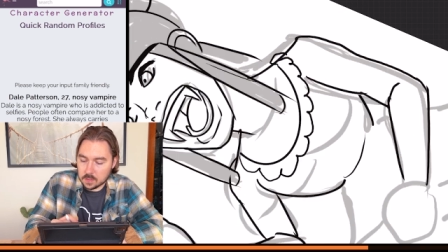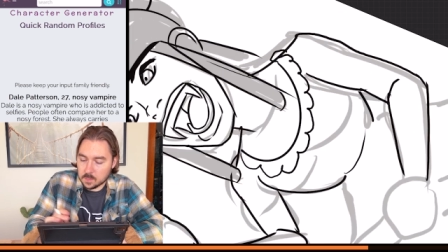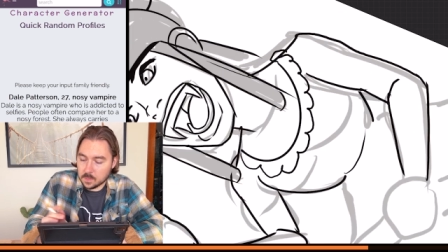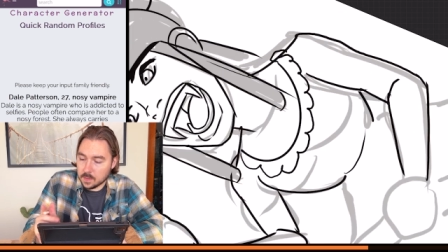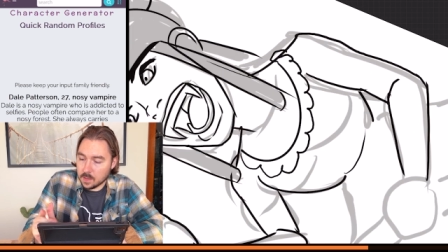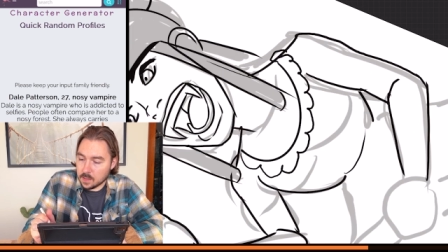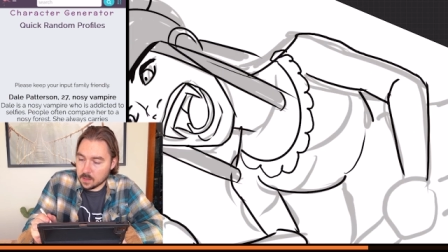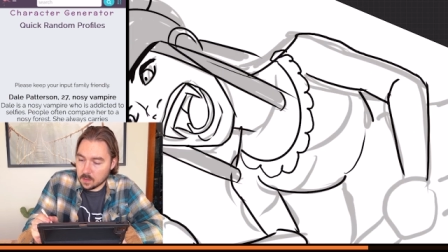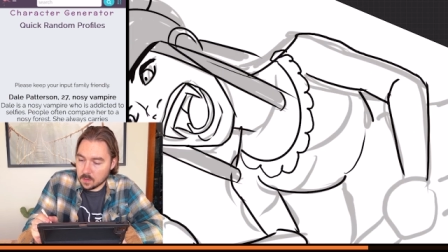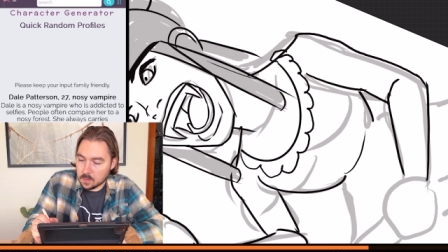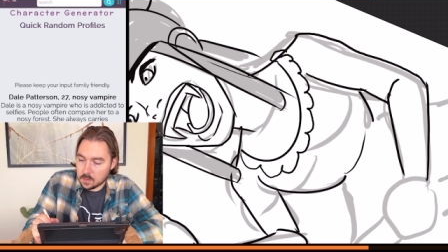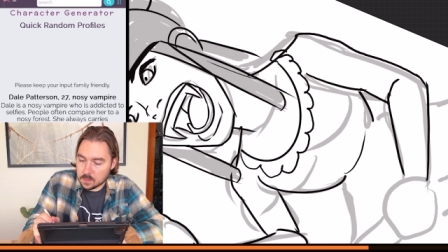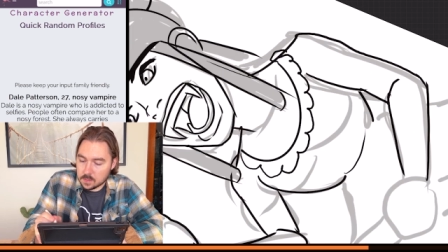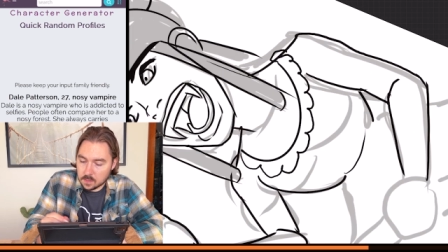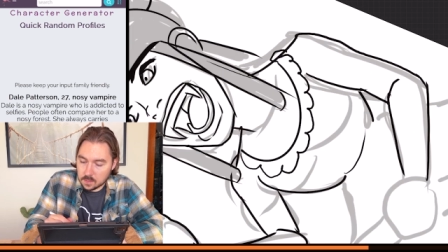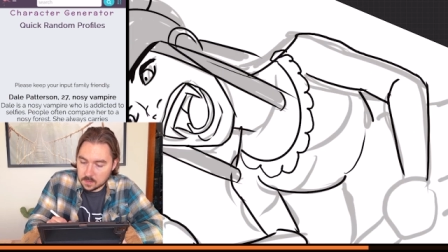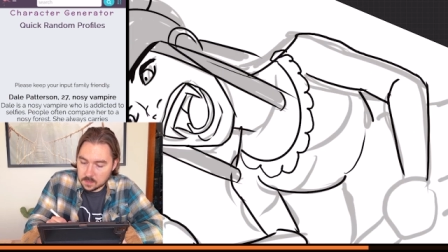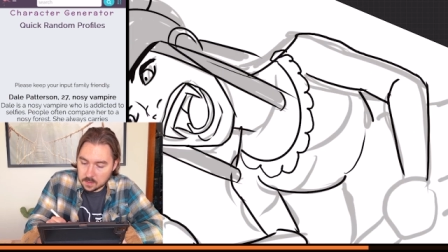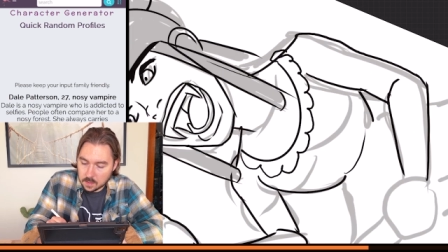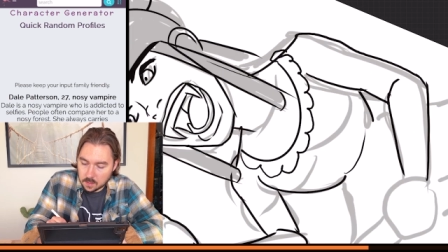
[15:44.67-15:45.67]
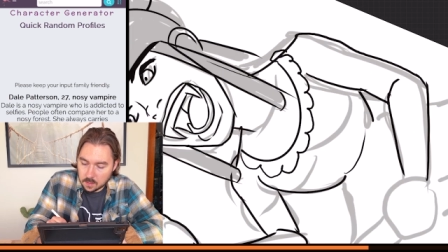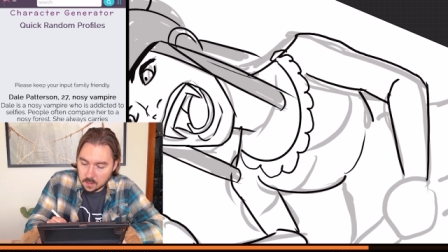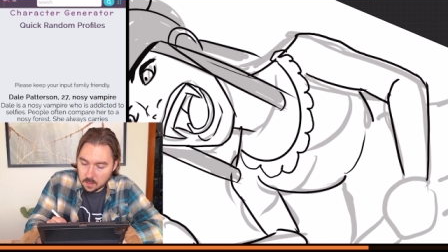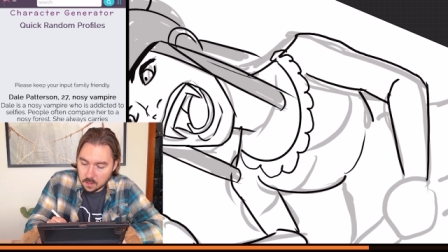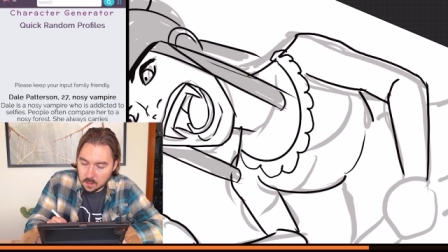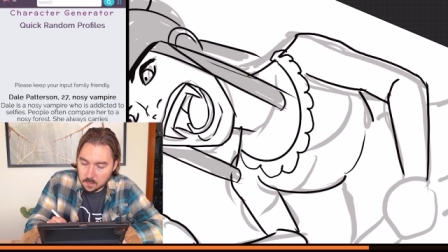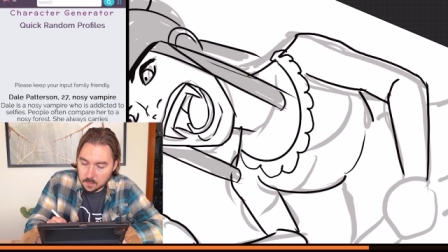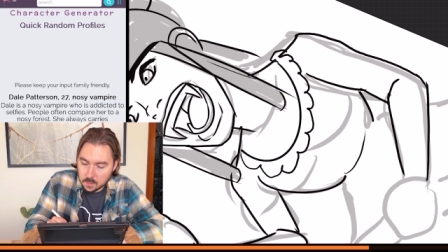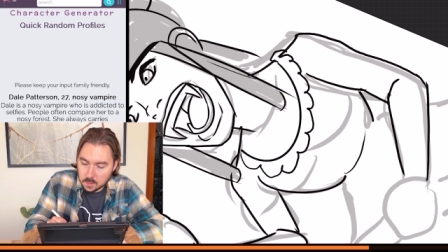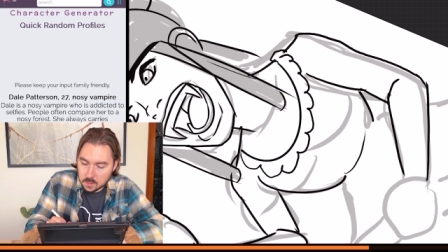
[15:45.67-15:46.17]
me, I know this looks like
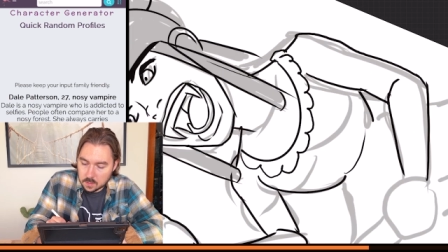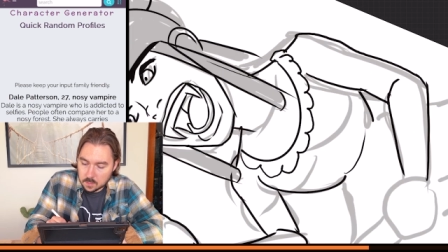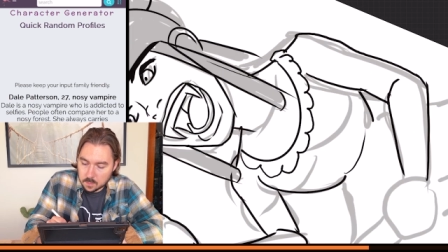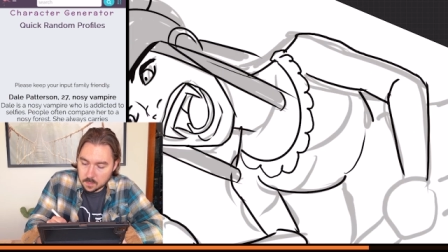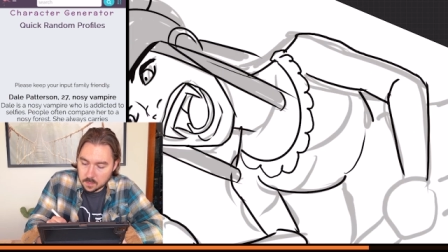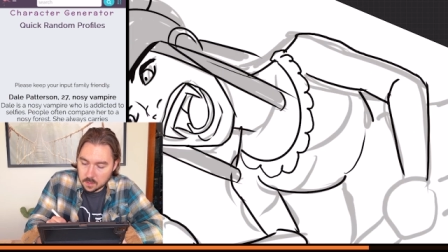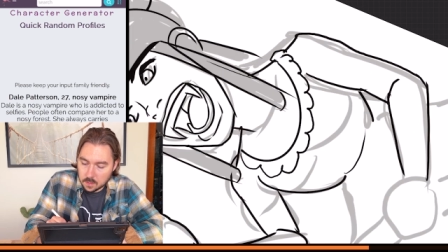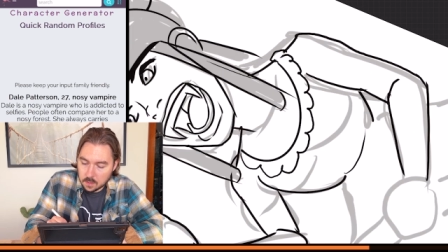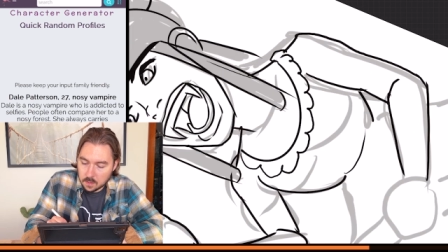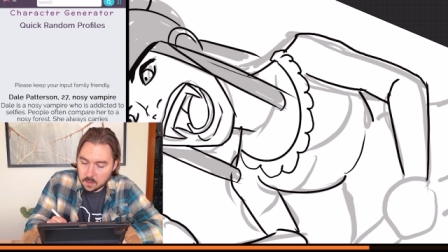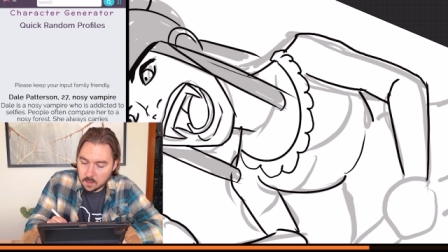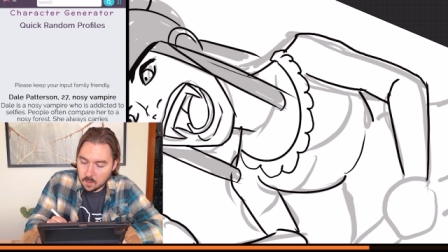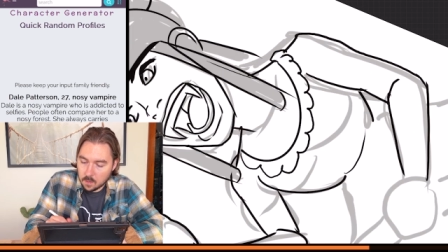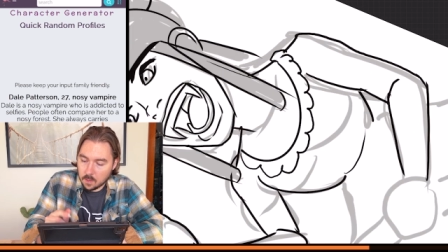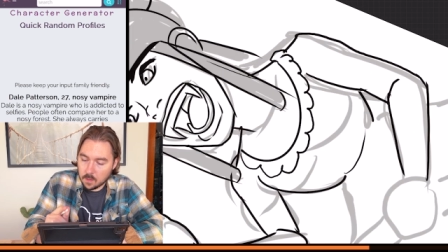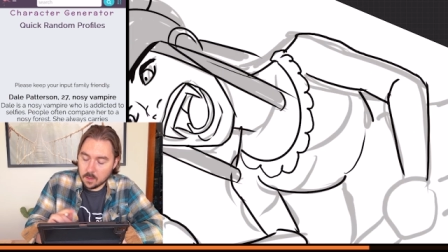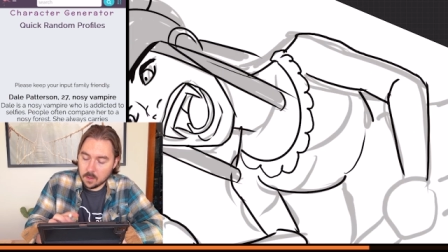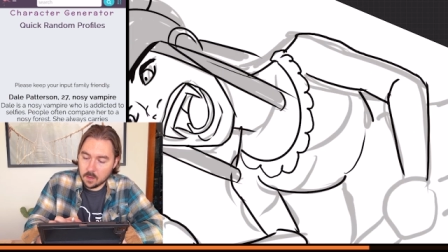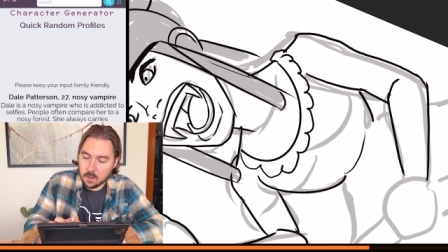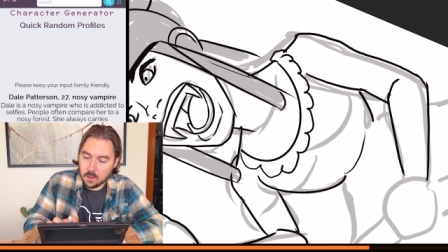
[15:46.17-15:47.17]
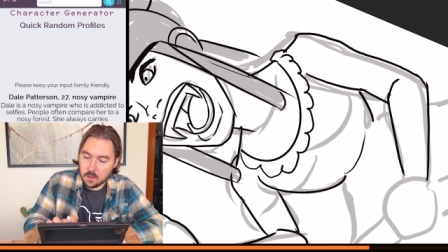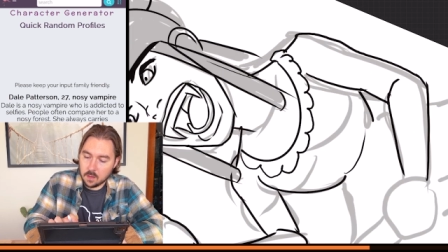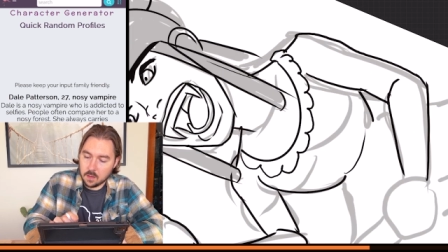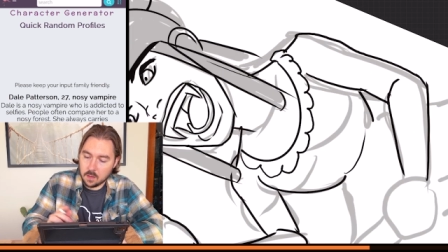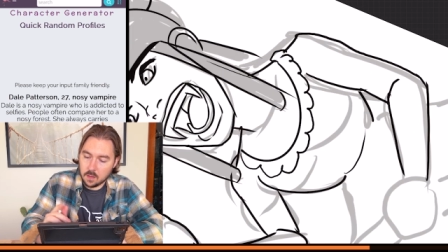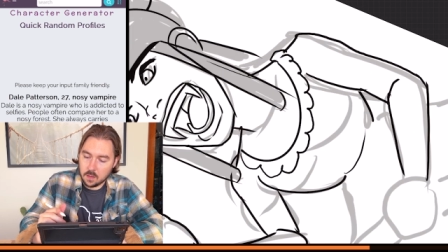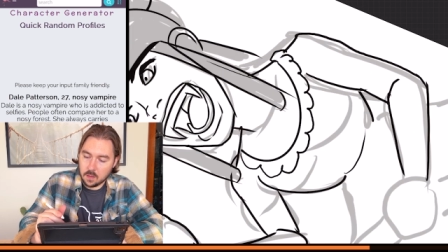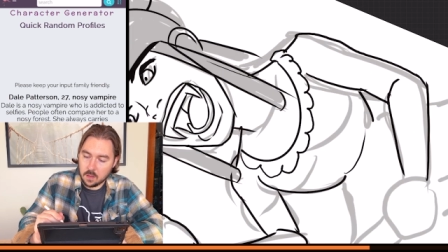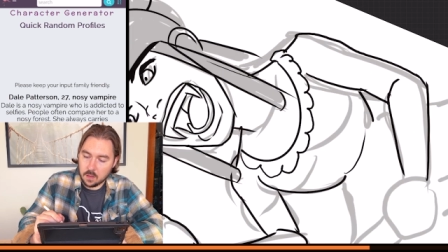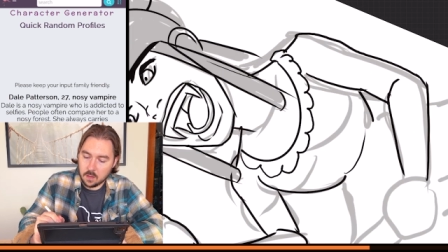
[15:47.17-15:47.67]
garbage, but
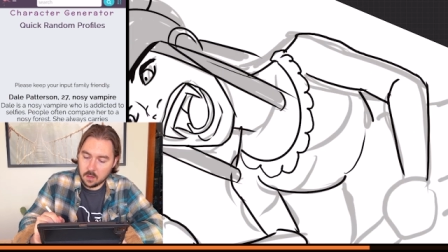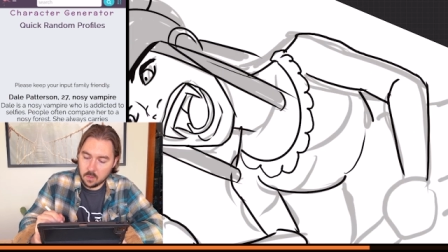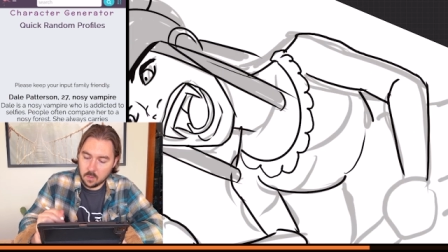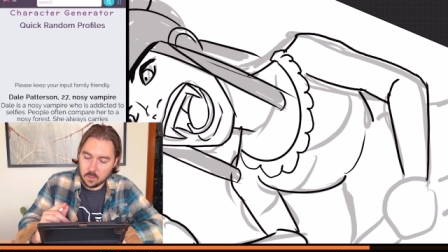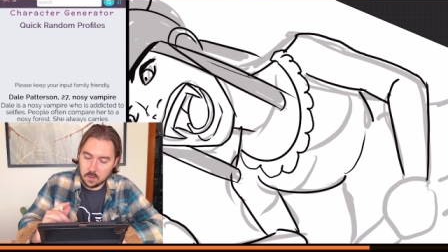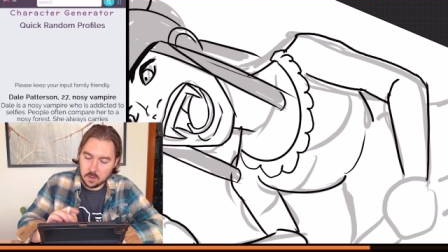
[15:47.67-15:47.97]
when